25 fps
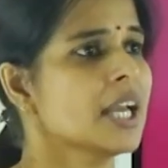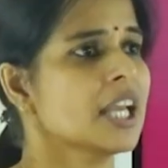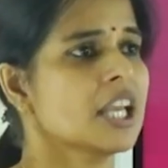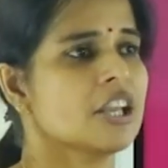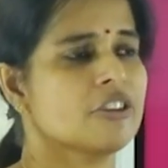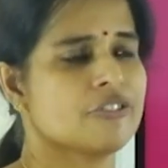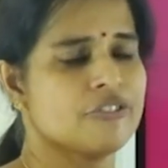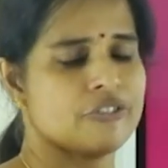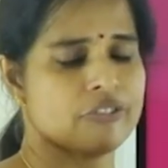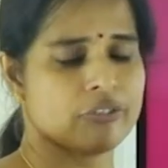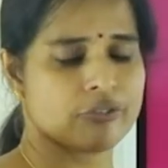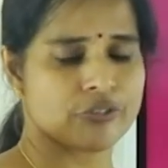
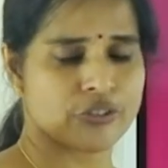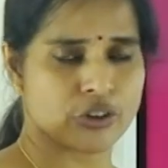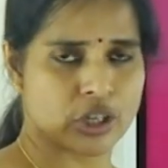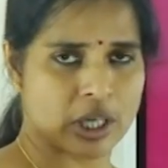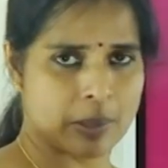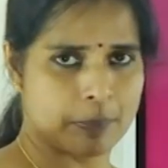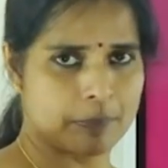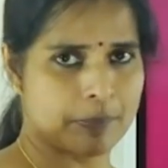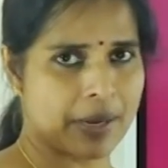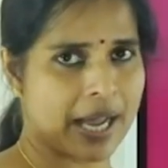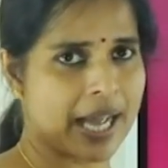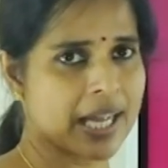If for
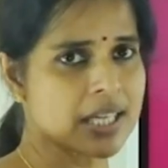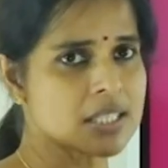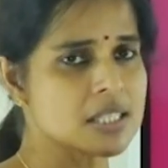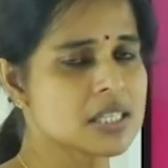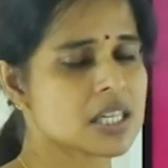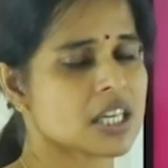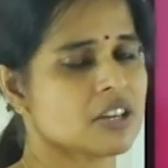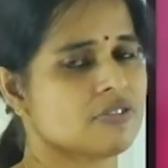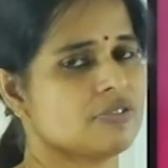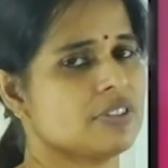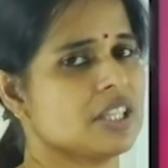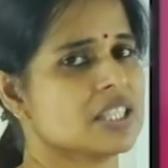a
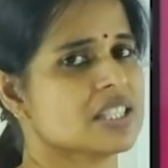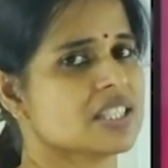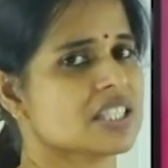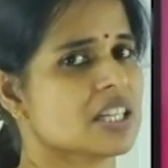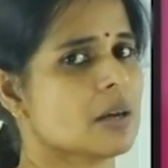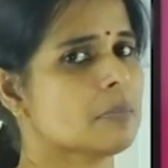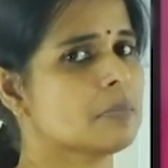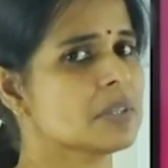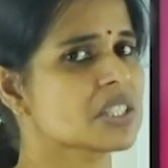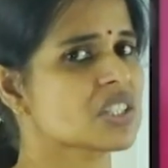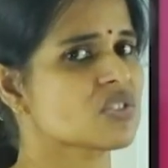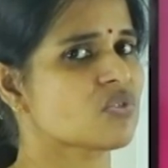plant, if the
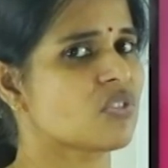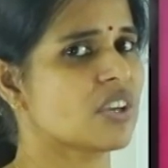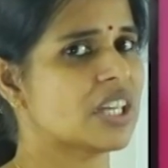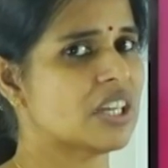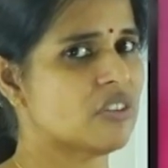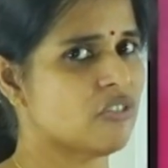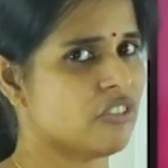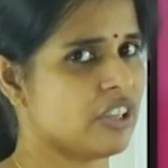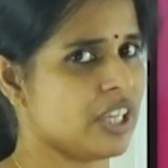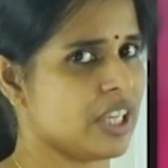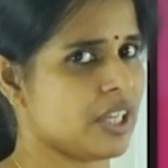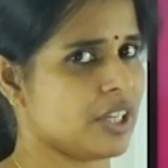stem is
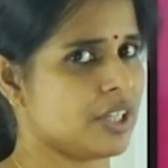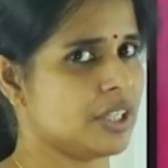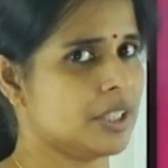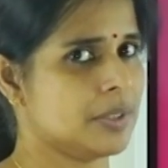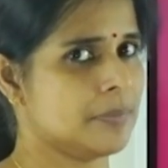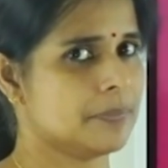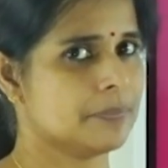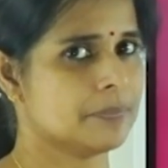very weak,